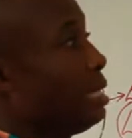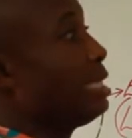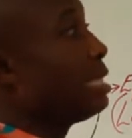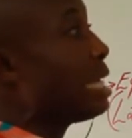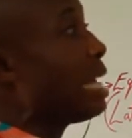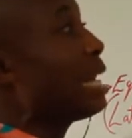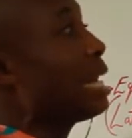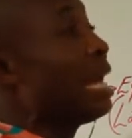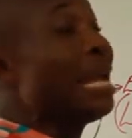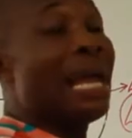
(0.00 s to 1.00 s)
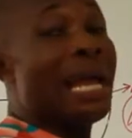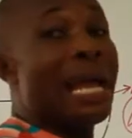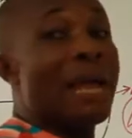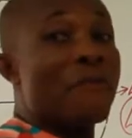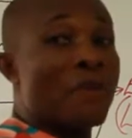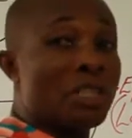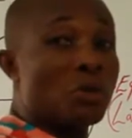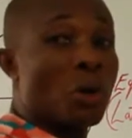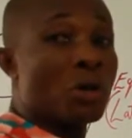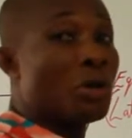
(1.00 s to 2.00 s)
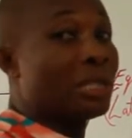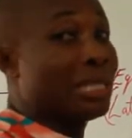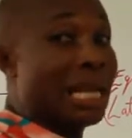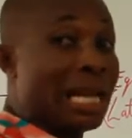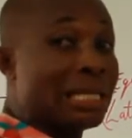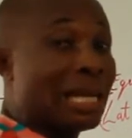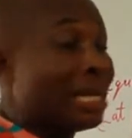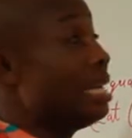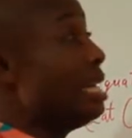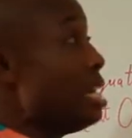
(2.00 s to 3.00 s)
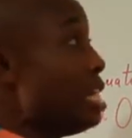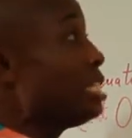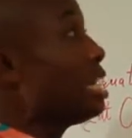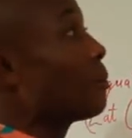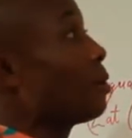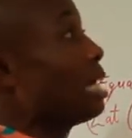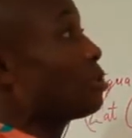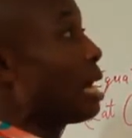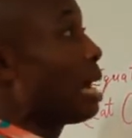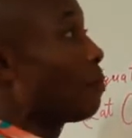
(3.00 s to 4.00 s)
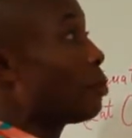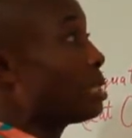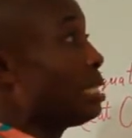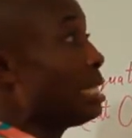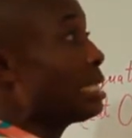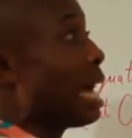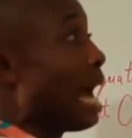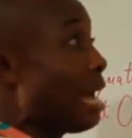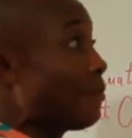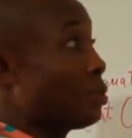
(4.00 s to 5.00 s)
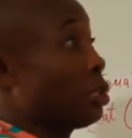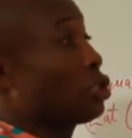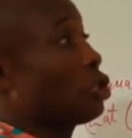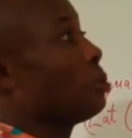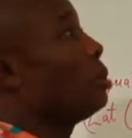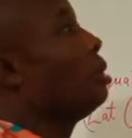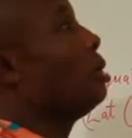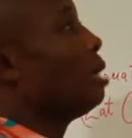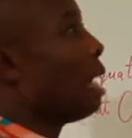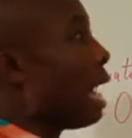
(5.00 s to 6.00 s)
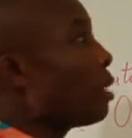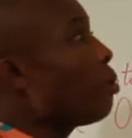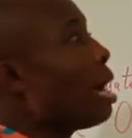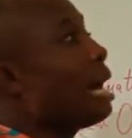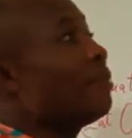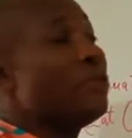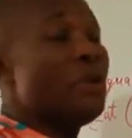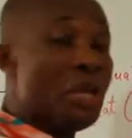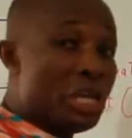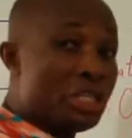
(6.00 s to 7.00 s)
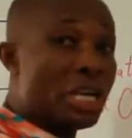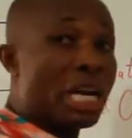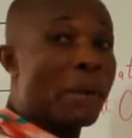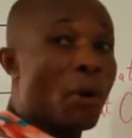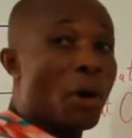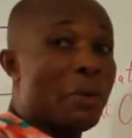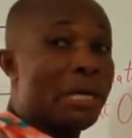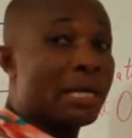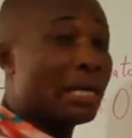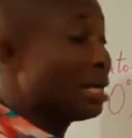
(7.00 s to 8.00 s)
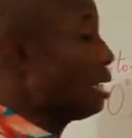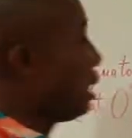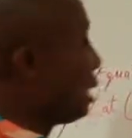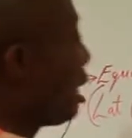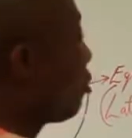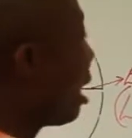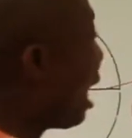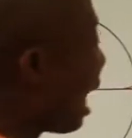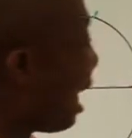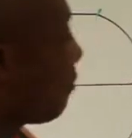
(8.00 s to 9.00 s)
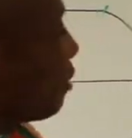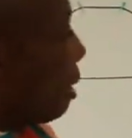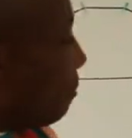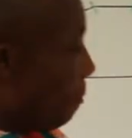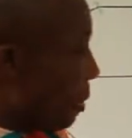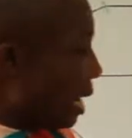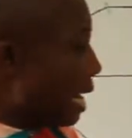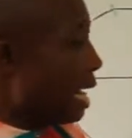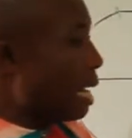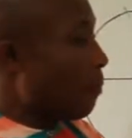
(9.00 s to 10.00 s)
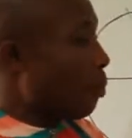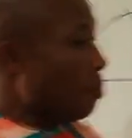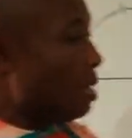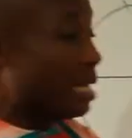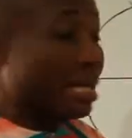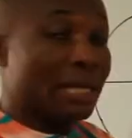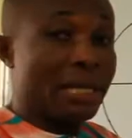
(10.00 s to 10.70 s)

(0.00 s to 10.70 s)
This is a French word, not Niger. Niger, but that's why I'm putting this hyphen on top. And you have Niger Republic. Then you now have Benin Republic.